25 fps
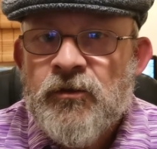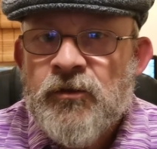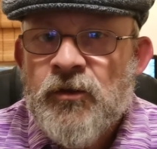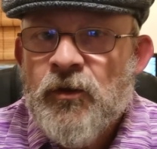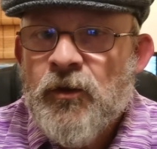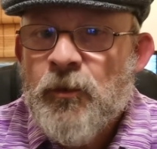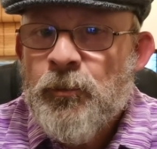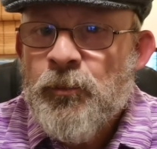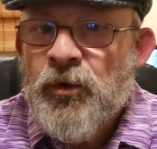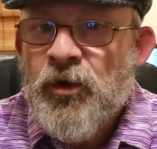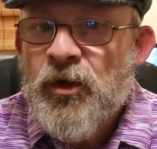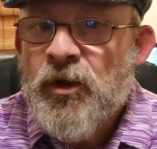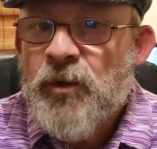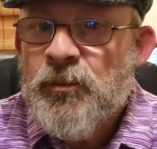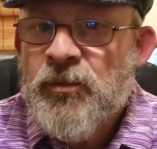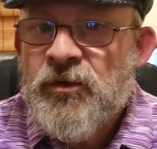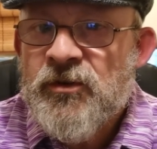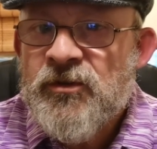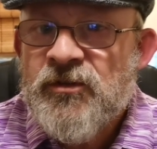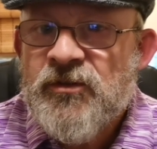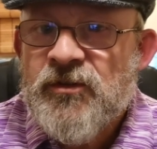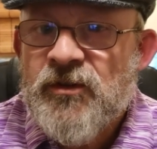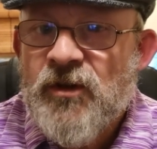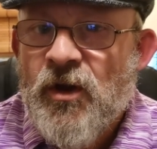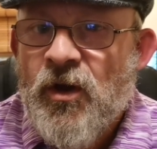So the
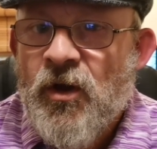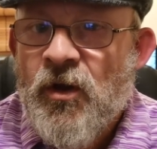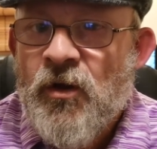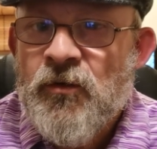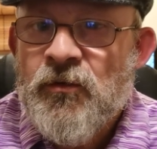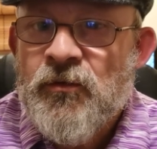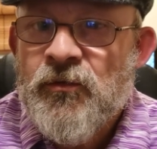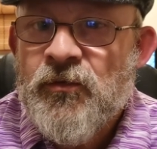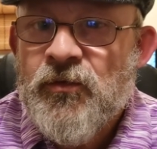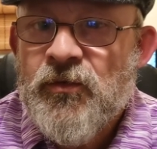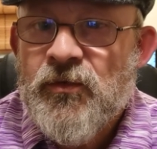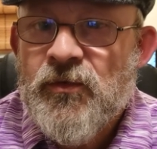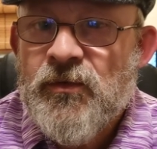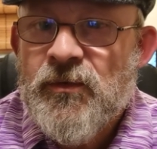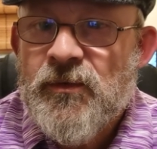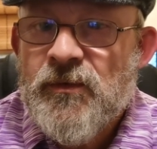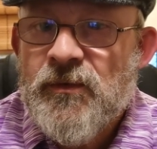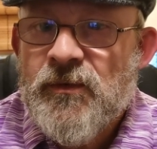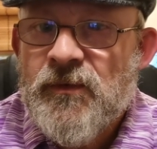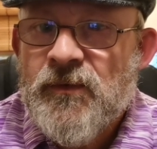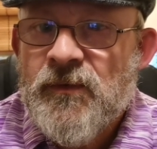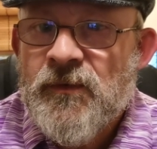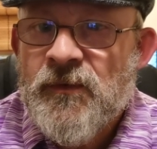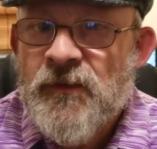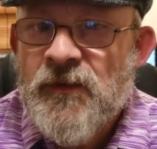purpose of
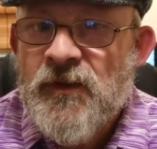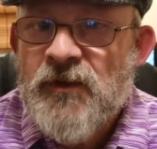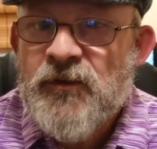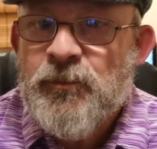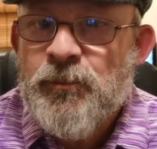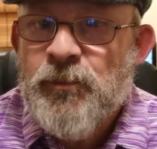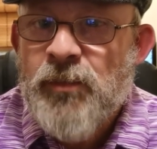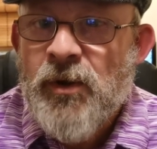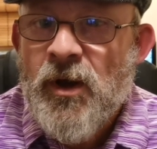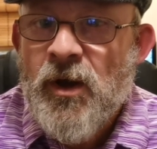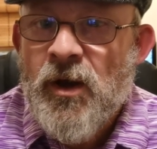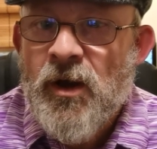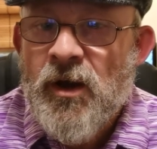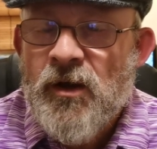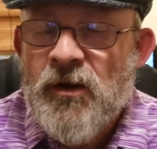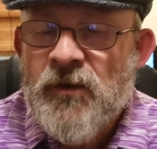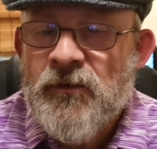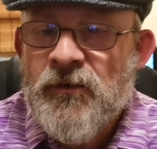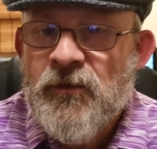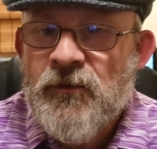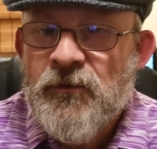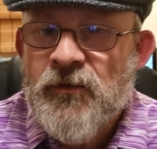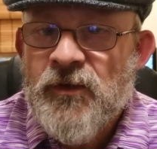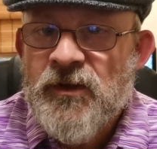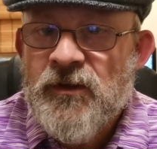this
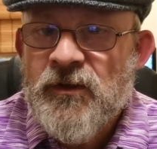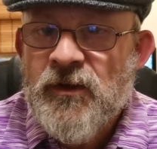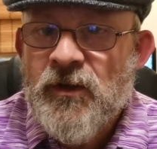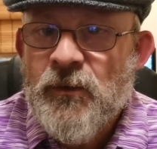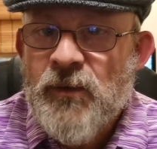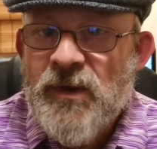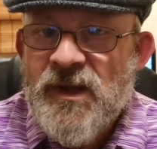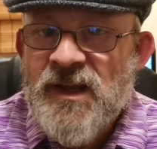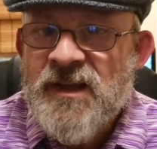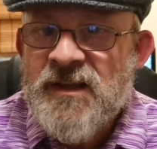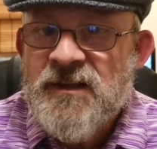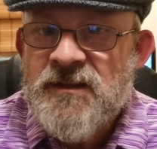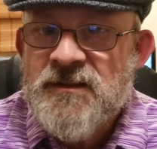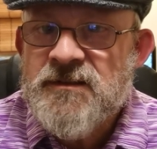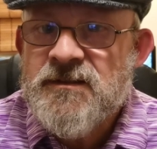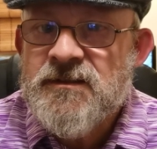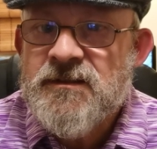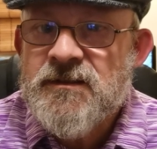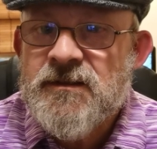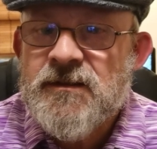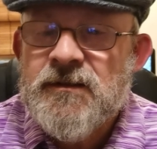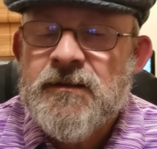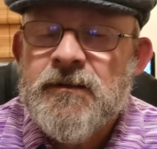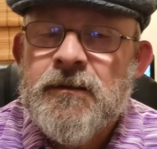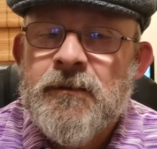part of the video
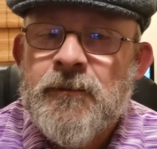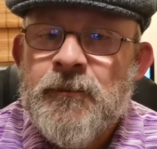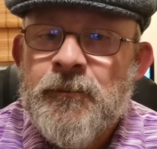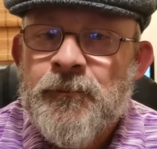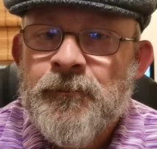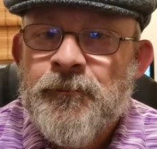is